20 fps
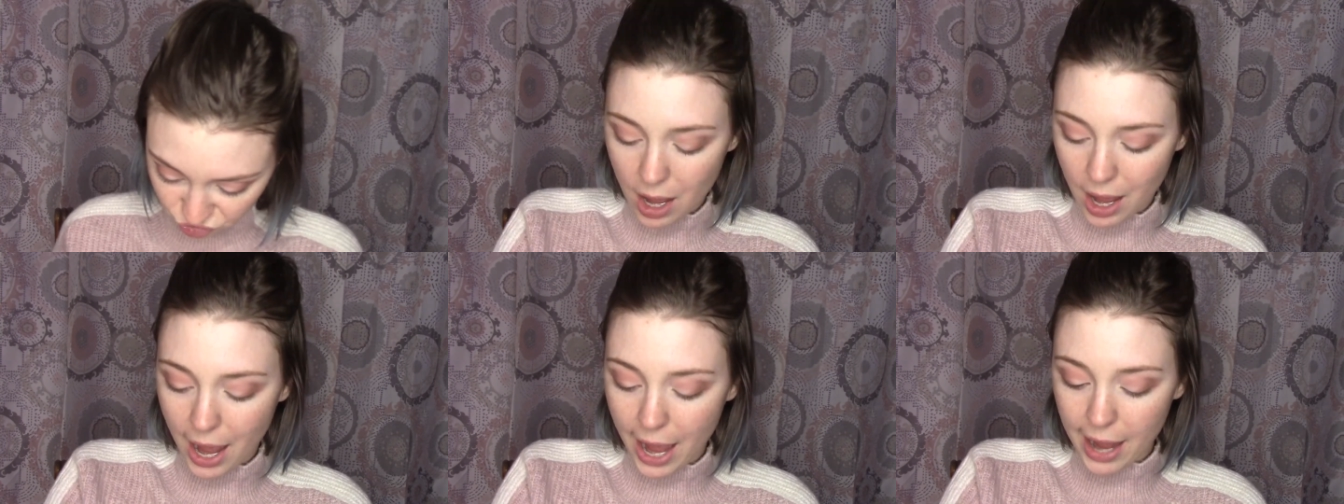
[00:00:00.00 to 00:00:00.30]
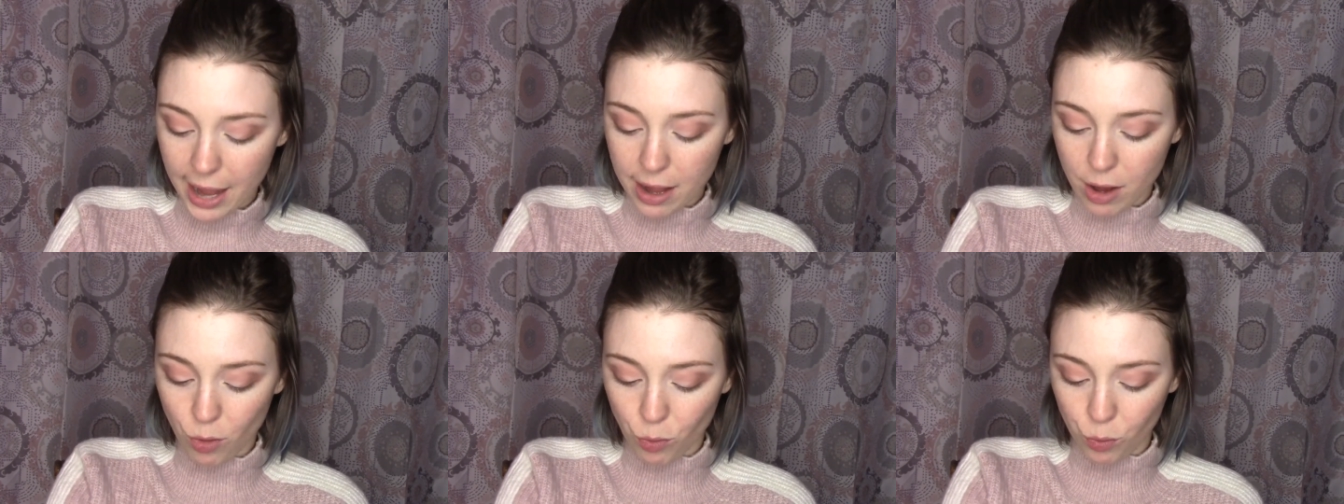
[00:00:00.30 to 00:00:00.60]

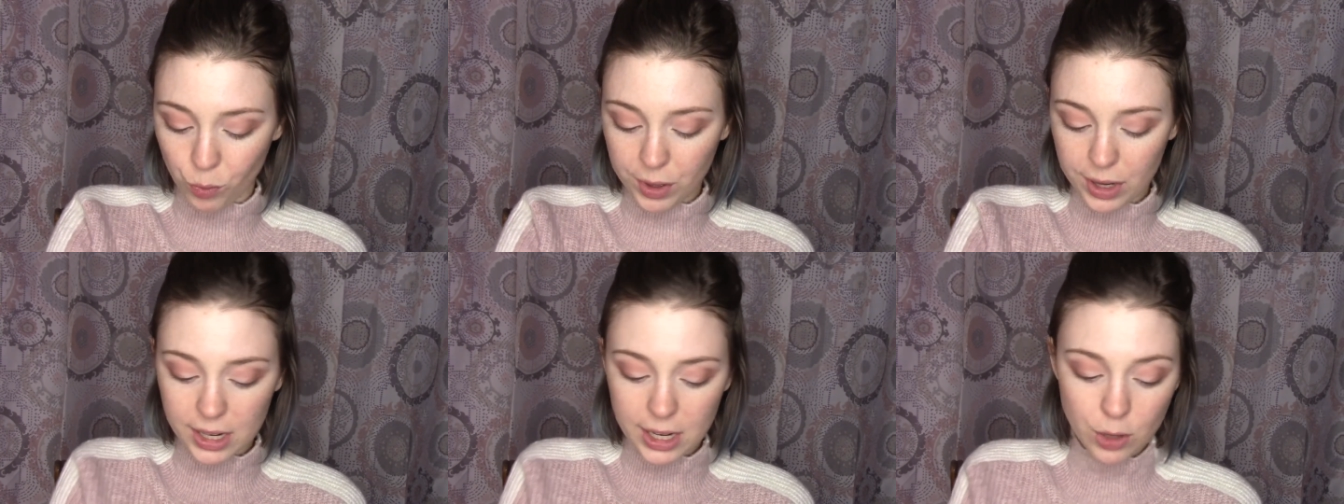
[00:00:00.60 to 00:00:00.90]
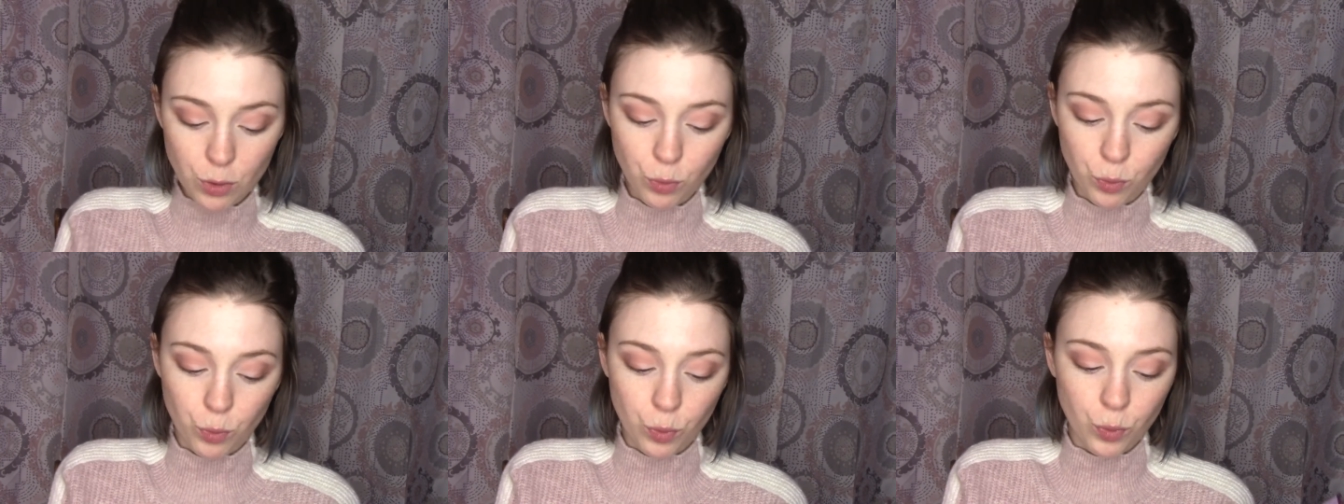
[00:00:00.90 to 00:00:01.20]
I really,
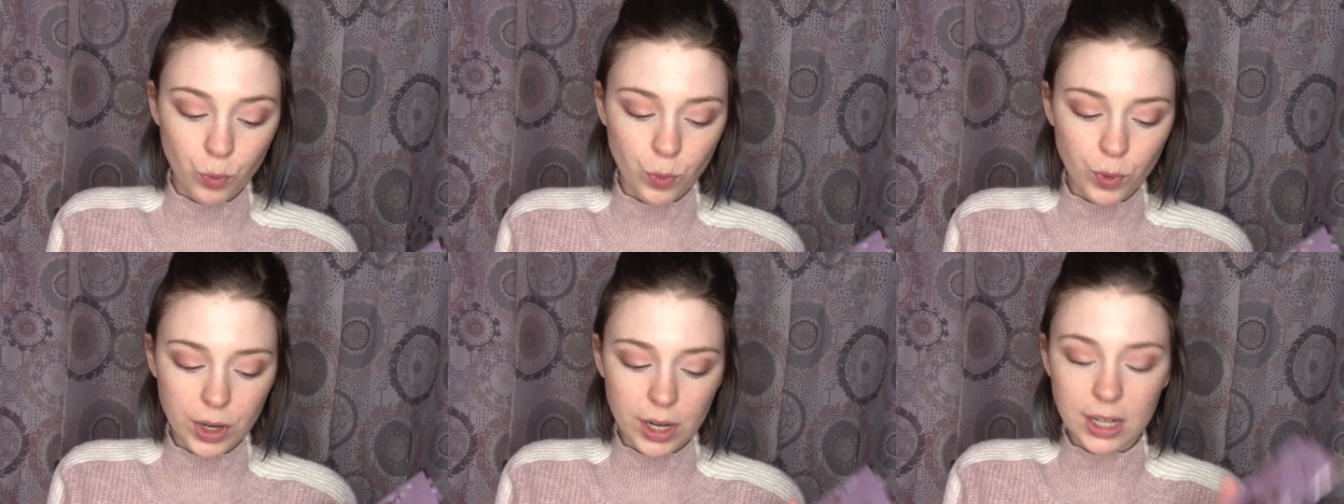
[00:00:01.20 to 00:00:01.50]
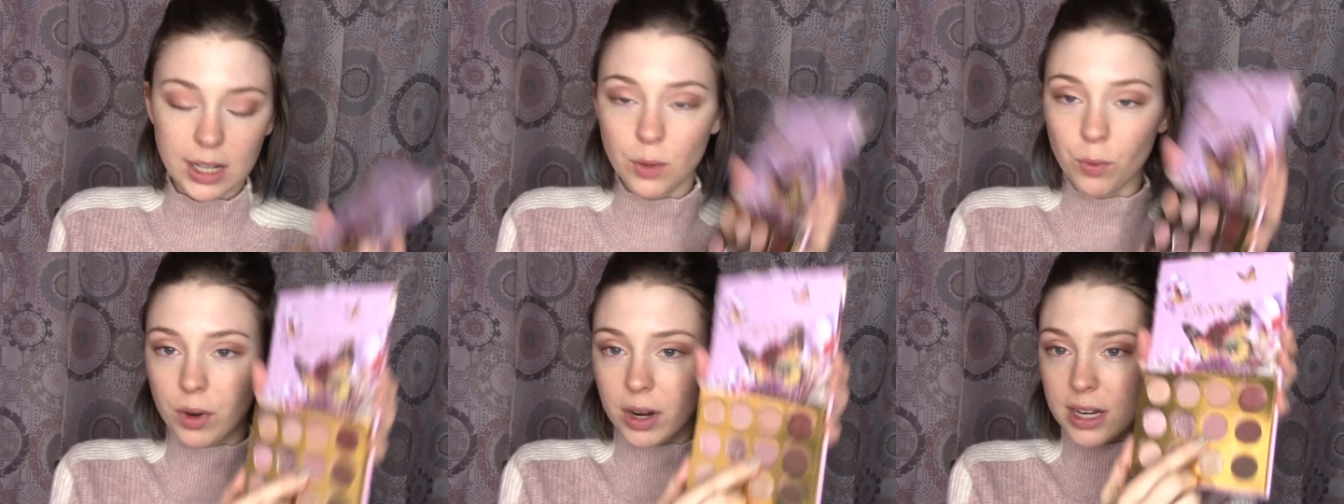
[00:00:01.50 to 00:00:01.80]

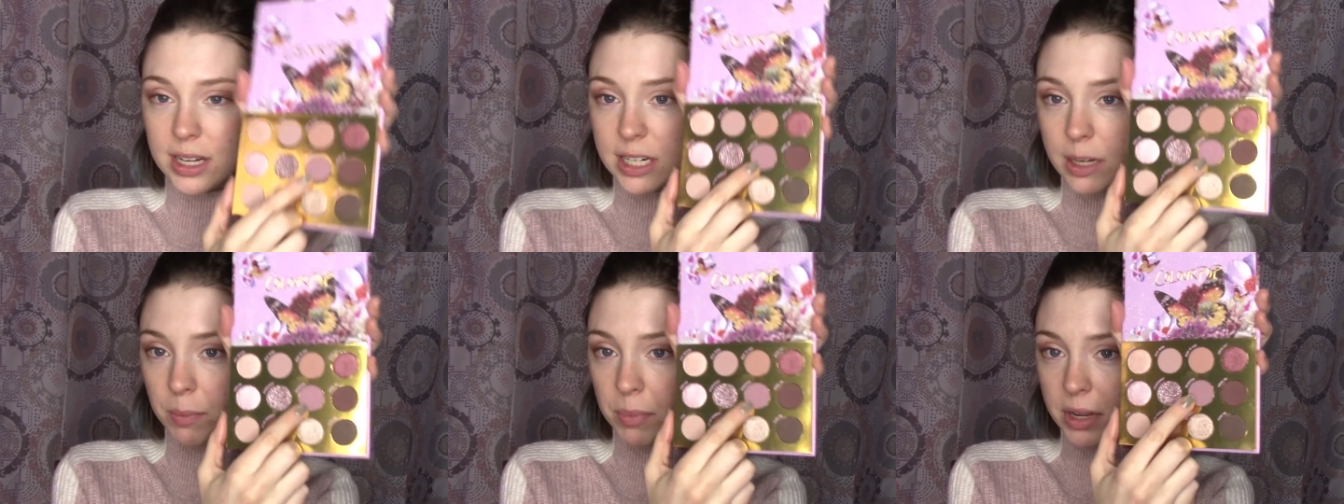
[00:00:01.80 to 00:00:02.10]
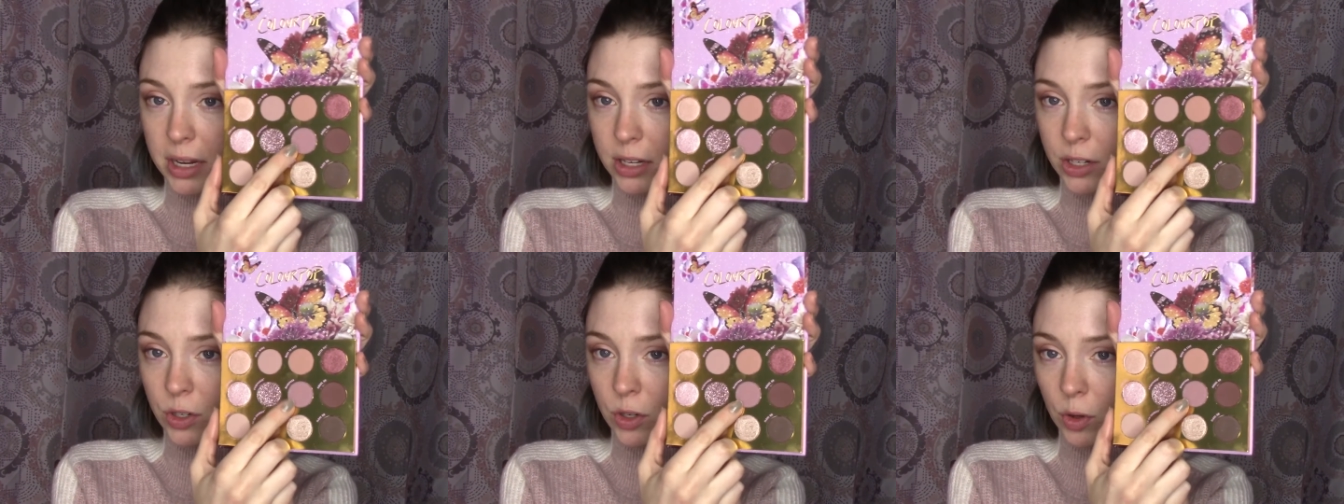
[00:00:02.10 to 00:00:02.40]
really want to dip
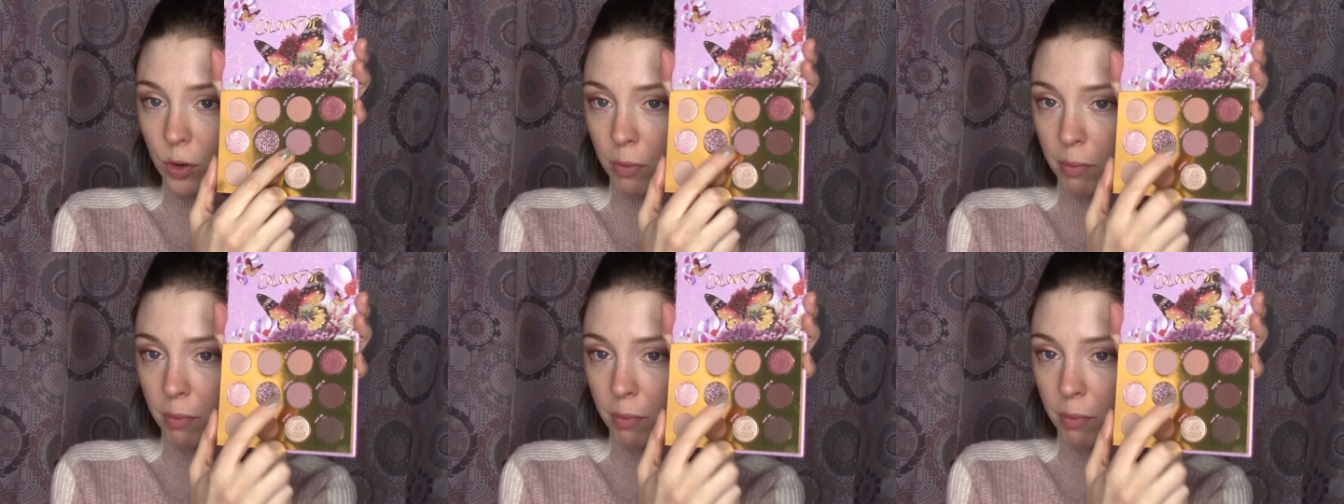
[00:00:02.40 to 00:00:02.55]
into